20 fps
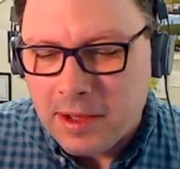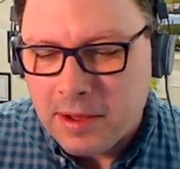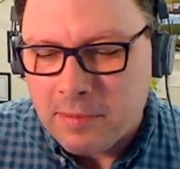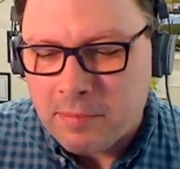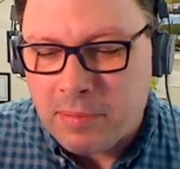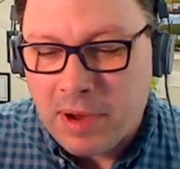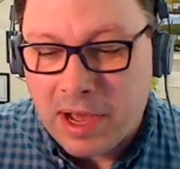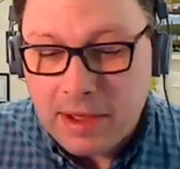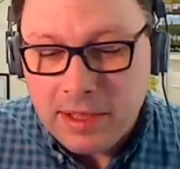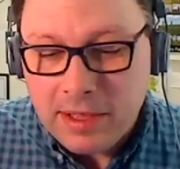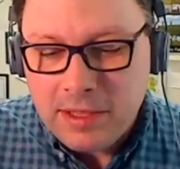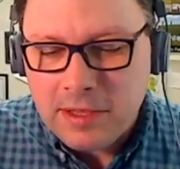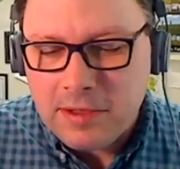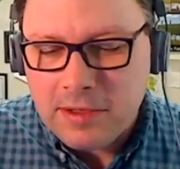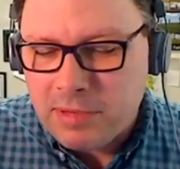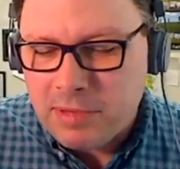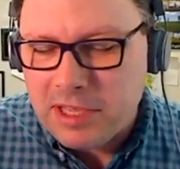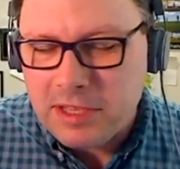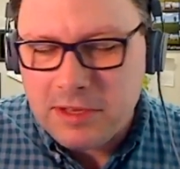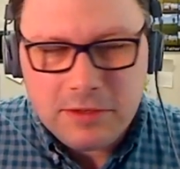But
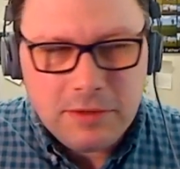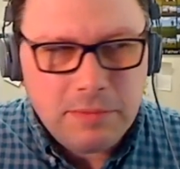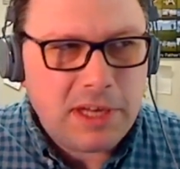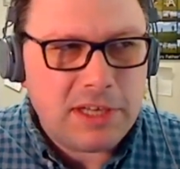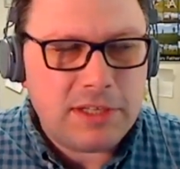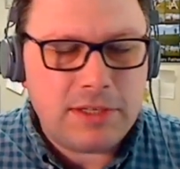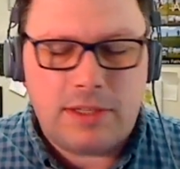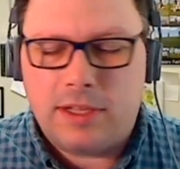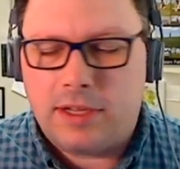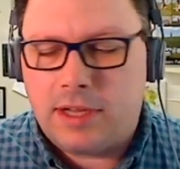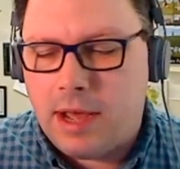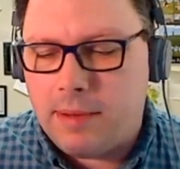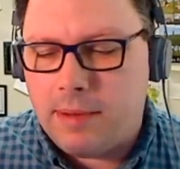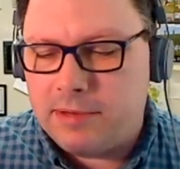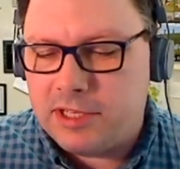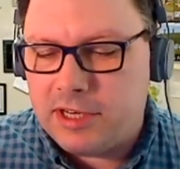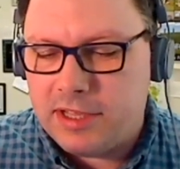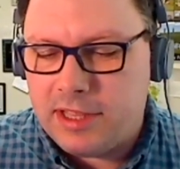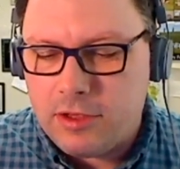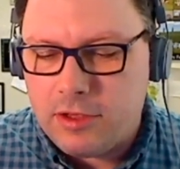but you do mention in the
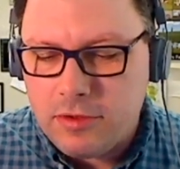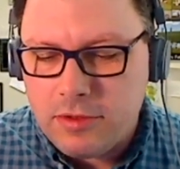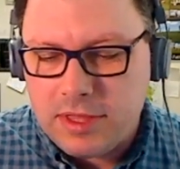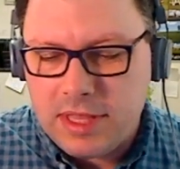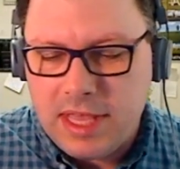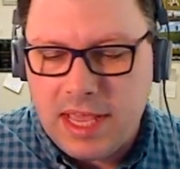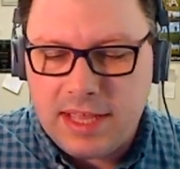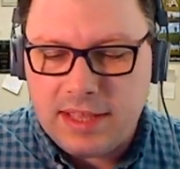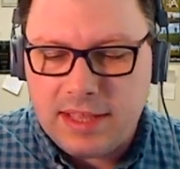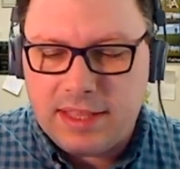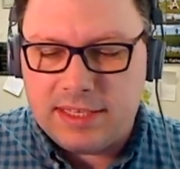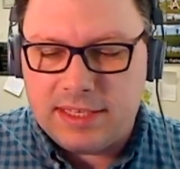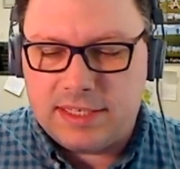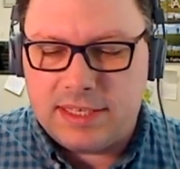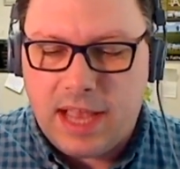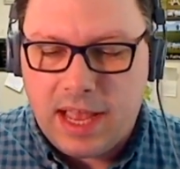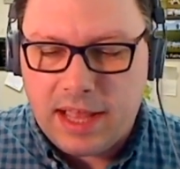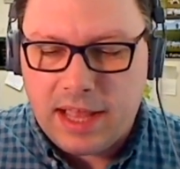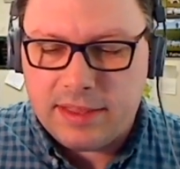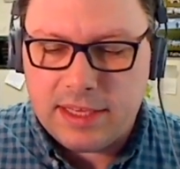commentary that you think
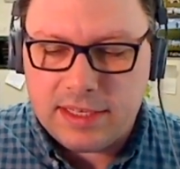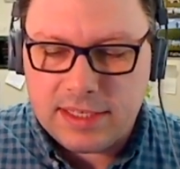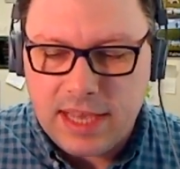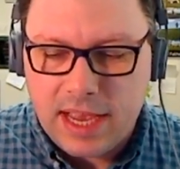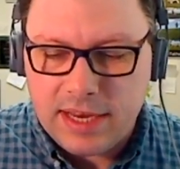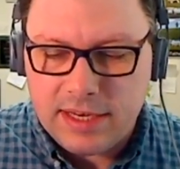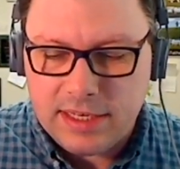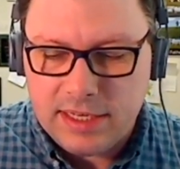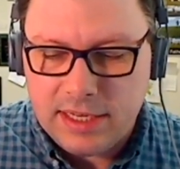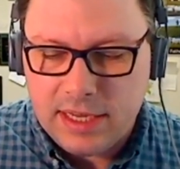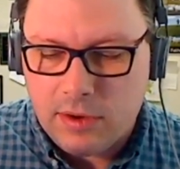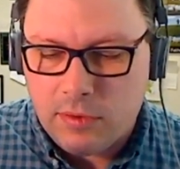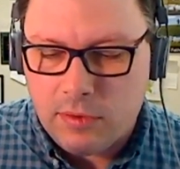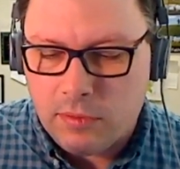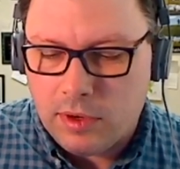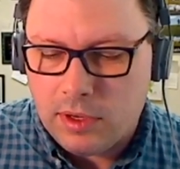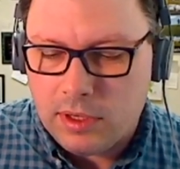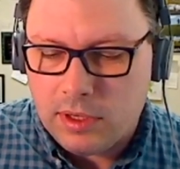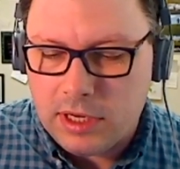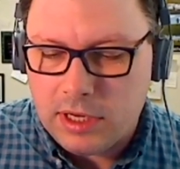this uh, this idea,
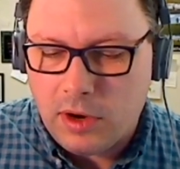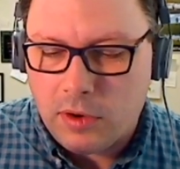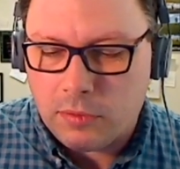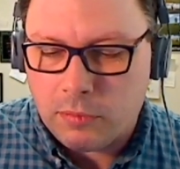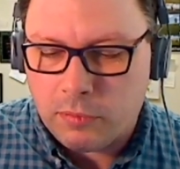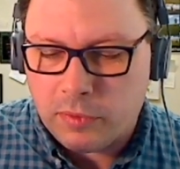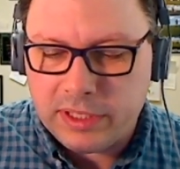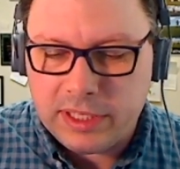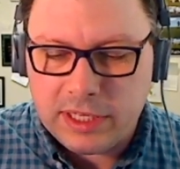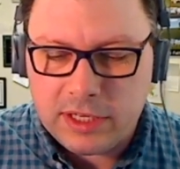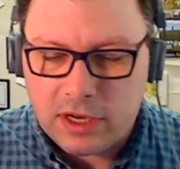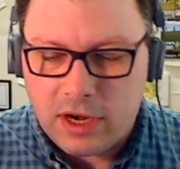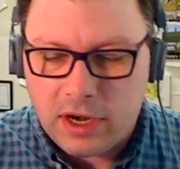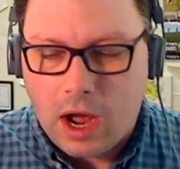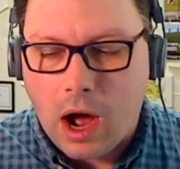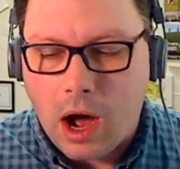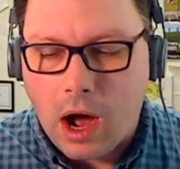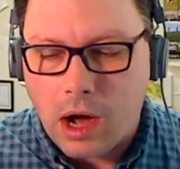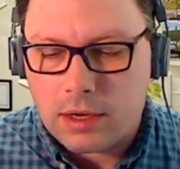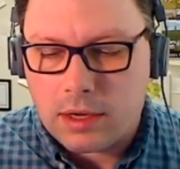you know, really could
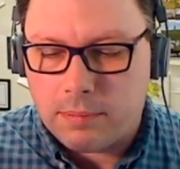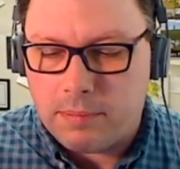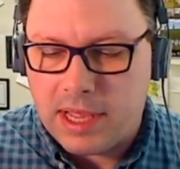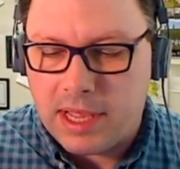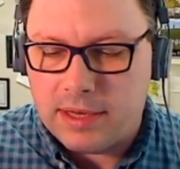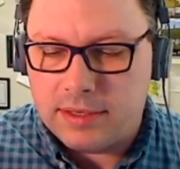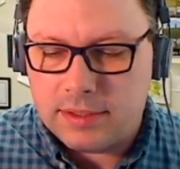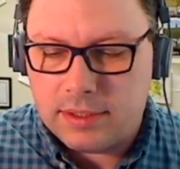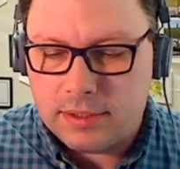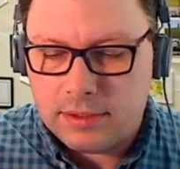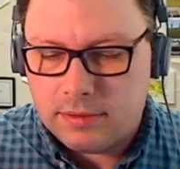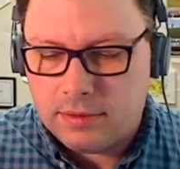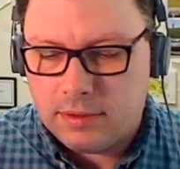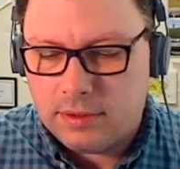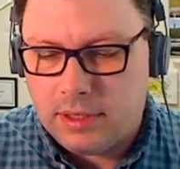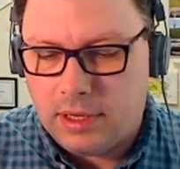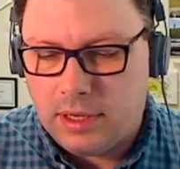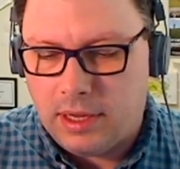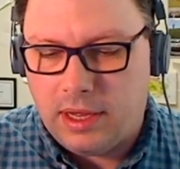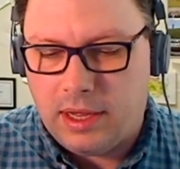augment
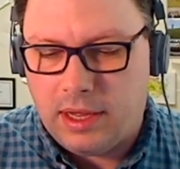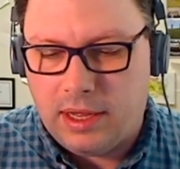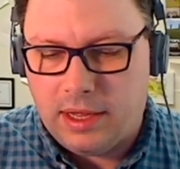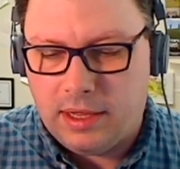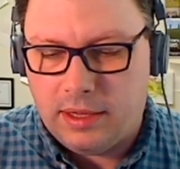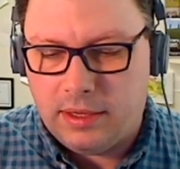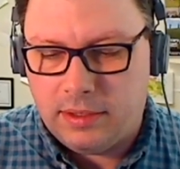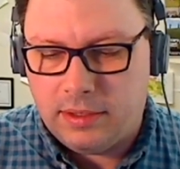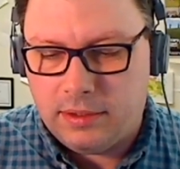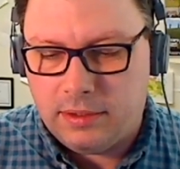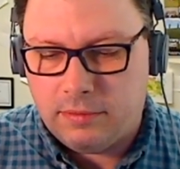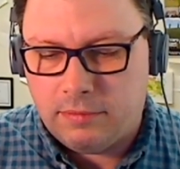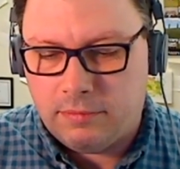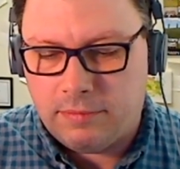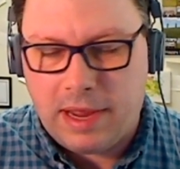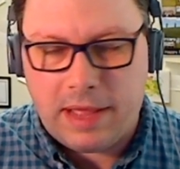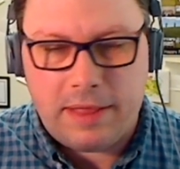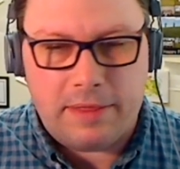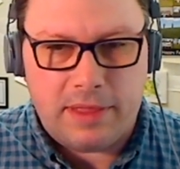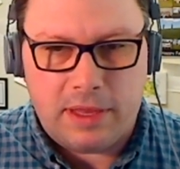uh,
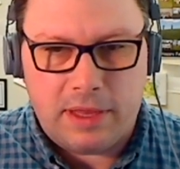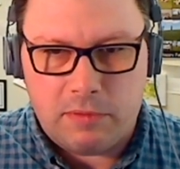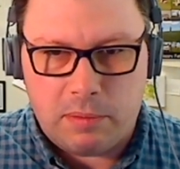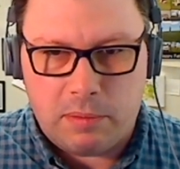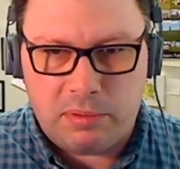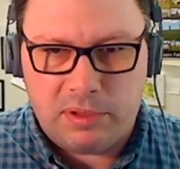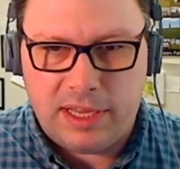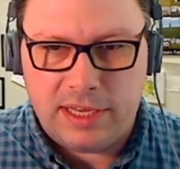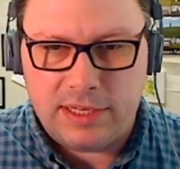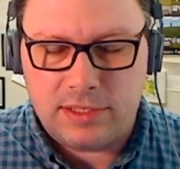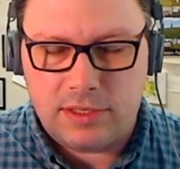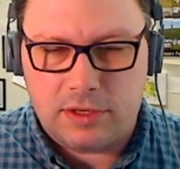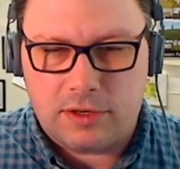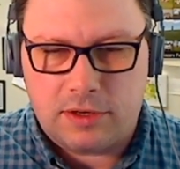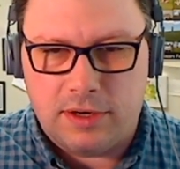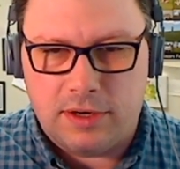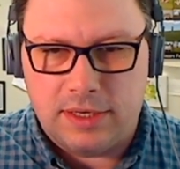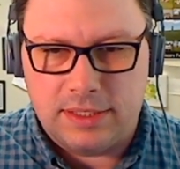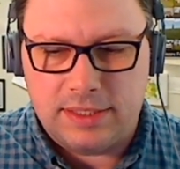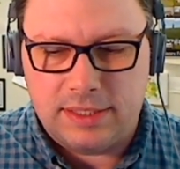rather than replace the
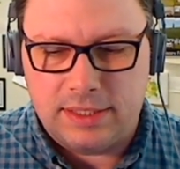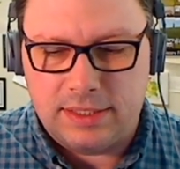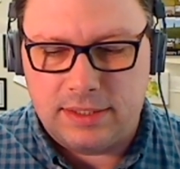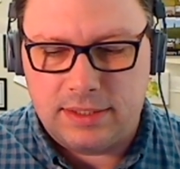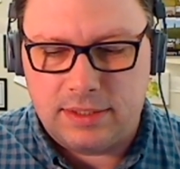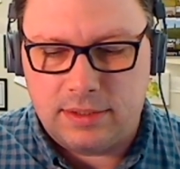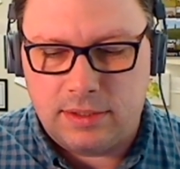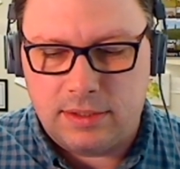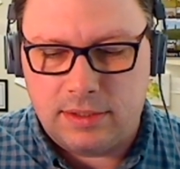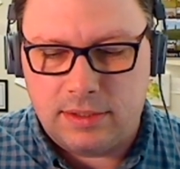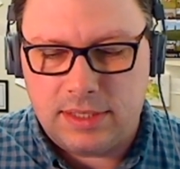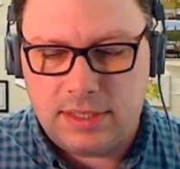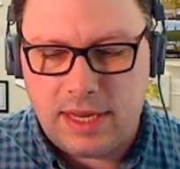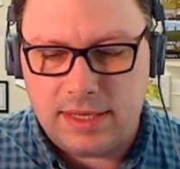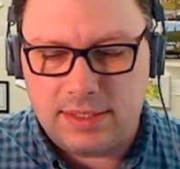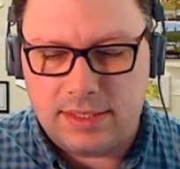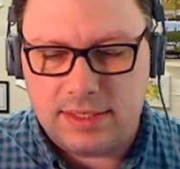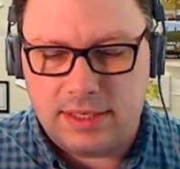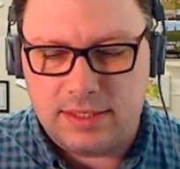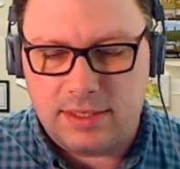current sys
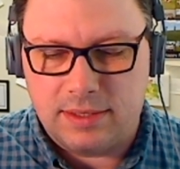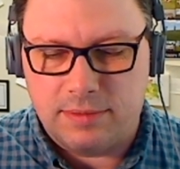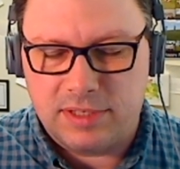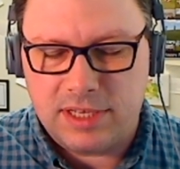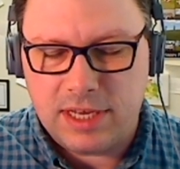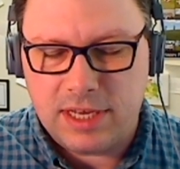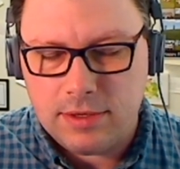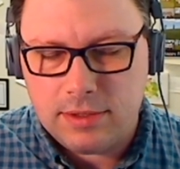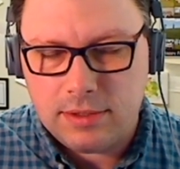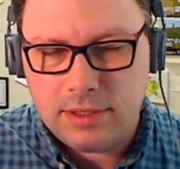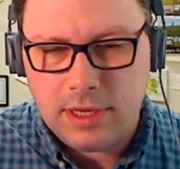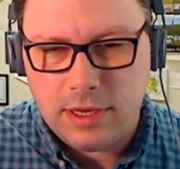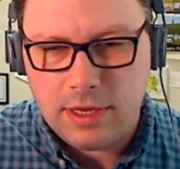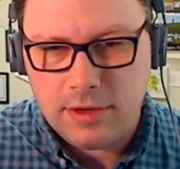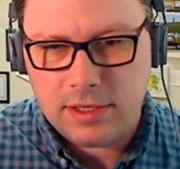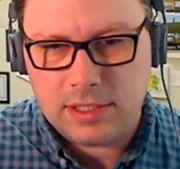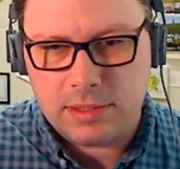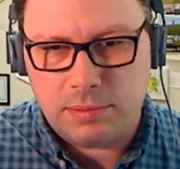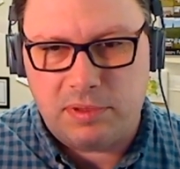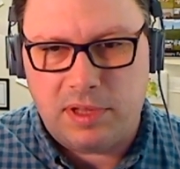state systems. Can you, can
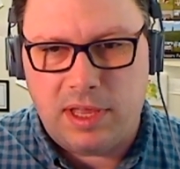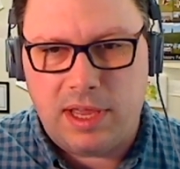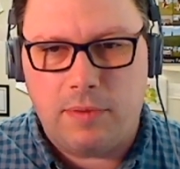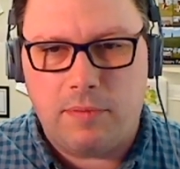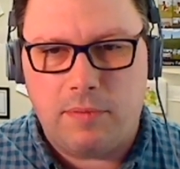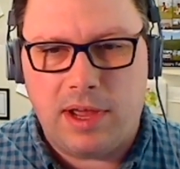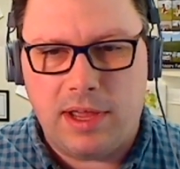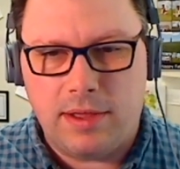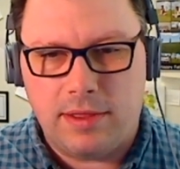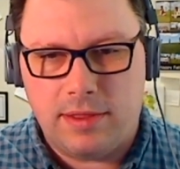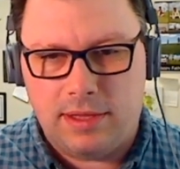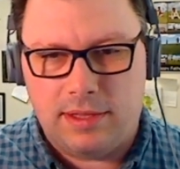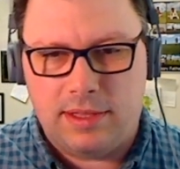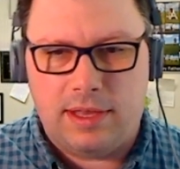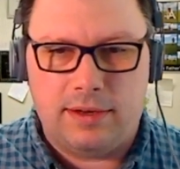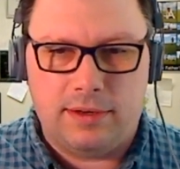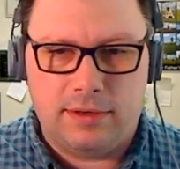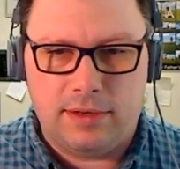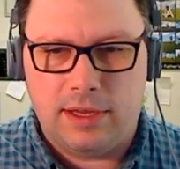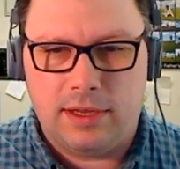you explain why you think
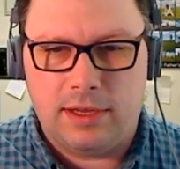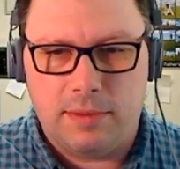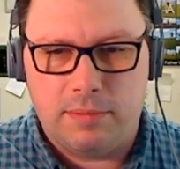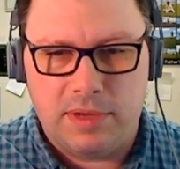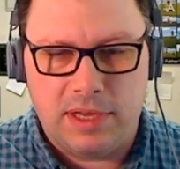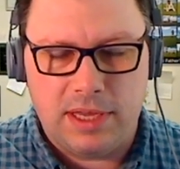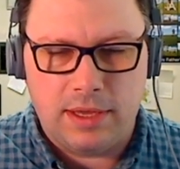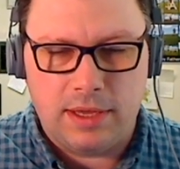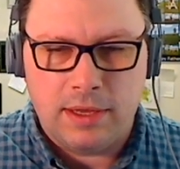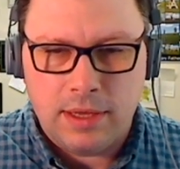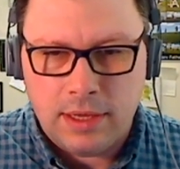that it could be,